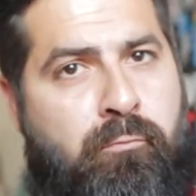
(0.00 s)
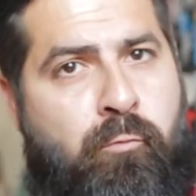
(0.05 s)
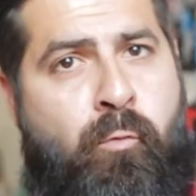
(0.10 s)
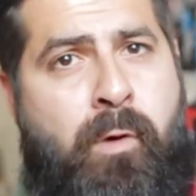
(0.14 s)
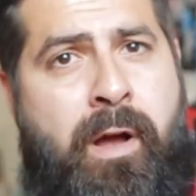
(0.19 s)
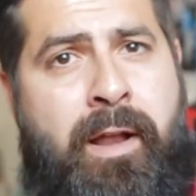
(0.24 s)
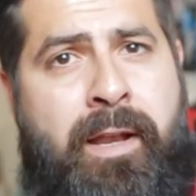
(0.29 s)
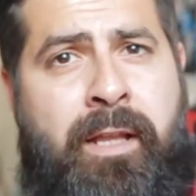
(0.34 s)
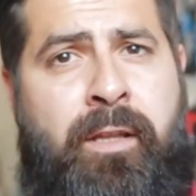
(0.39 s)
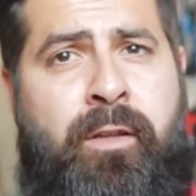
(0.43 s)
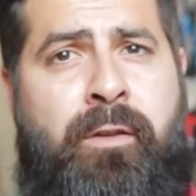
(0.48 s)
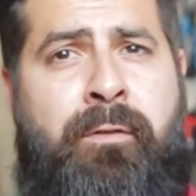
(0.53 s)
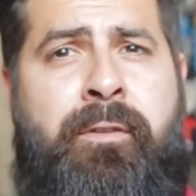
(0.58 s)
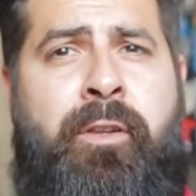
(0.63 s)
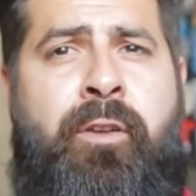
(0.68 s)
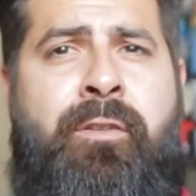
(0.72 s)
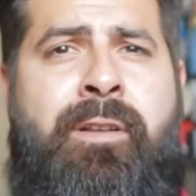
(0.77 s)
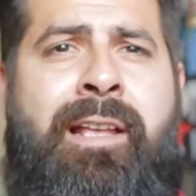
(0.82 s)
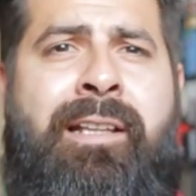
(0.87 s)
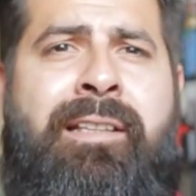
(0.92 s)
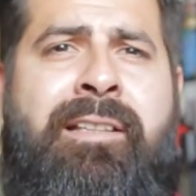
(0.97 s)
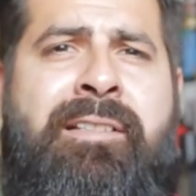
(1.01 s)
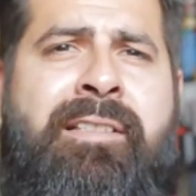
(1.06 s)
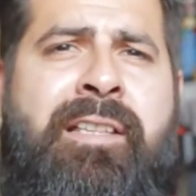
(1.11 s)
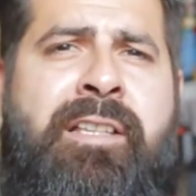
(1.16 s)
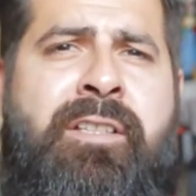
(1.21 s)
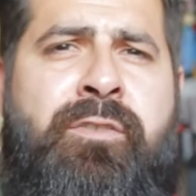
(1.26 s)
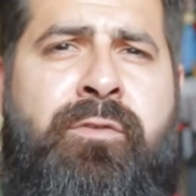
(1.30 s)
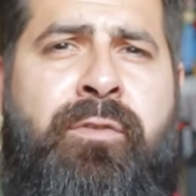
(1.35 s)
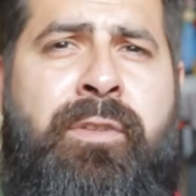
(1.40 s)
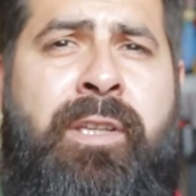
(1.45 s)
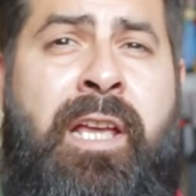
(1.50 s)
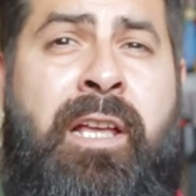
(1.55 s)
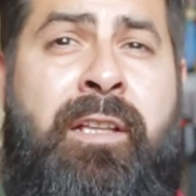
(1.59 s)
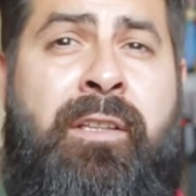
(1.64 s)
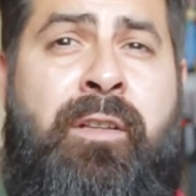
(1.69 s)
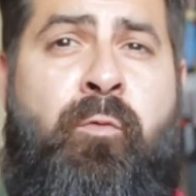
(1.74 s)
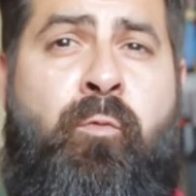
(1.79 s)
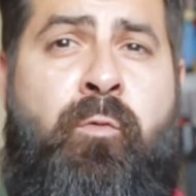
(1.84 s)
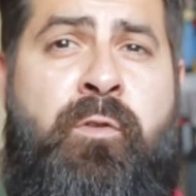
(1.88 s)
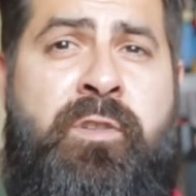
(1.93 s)
one end of the United States to the
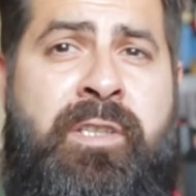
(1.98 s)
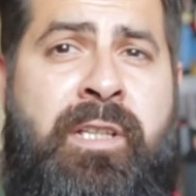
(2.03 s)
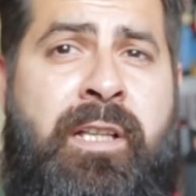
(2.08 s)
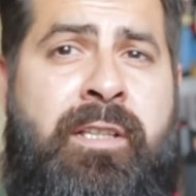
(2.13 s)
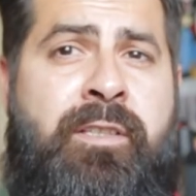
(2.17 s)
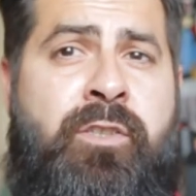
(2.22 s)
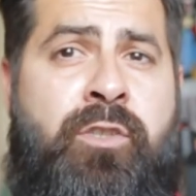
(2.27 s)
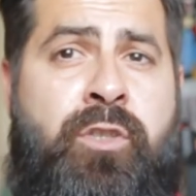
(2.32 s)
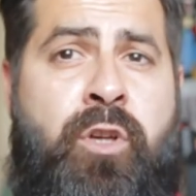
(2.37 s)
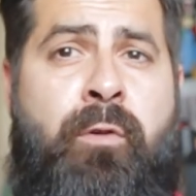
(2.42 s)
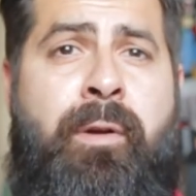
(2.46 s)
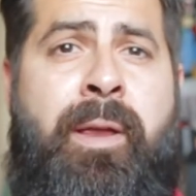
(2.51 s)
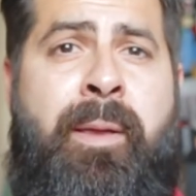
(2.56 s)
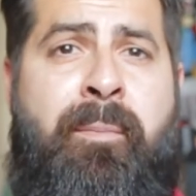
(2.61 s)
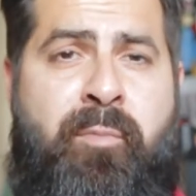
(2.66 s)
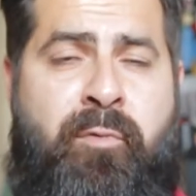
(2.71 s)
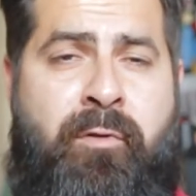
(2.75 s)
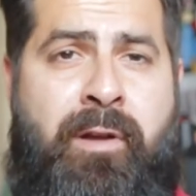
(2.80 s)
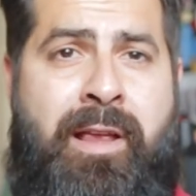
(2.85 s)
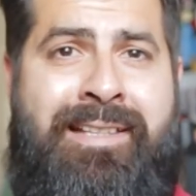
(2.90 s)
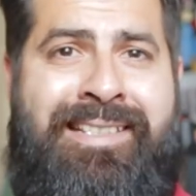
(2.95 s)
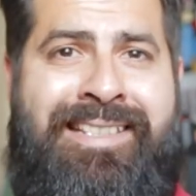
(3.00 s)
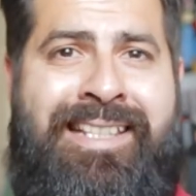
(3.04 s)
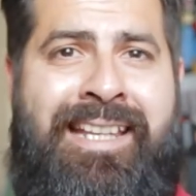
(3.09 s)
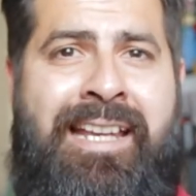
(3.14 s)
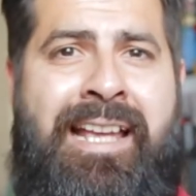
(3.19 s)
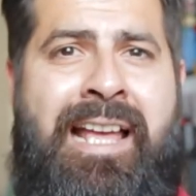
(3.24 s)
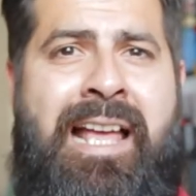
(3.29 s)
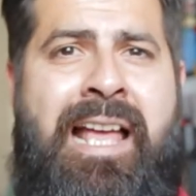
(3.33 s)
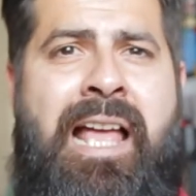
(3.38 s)
other was not so impressive,